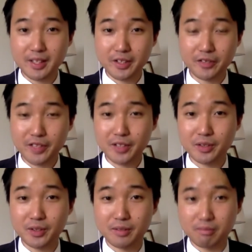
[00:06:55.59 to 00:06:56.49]
in the
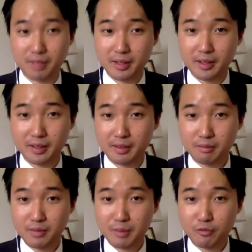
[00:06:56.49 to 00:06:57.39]
field
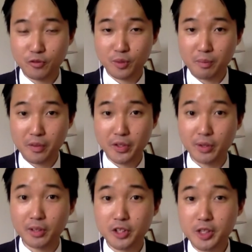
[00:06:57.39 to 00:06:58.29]
come from
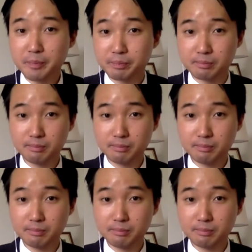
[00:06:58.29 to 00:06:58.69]
theology.